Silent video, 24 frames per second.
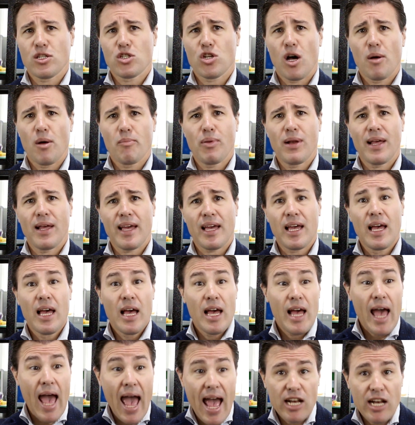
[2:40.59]
sampling,
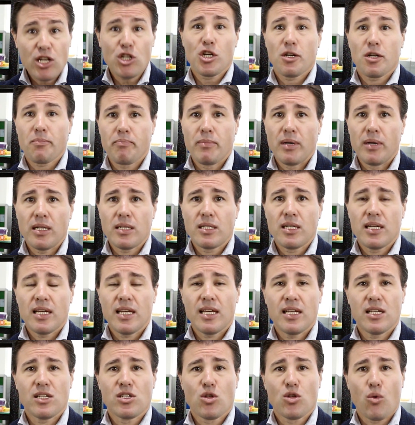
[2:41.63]
and shipment
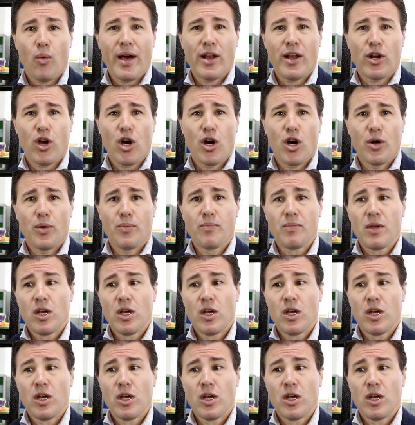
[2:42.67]
is the way to go.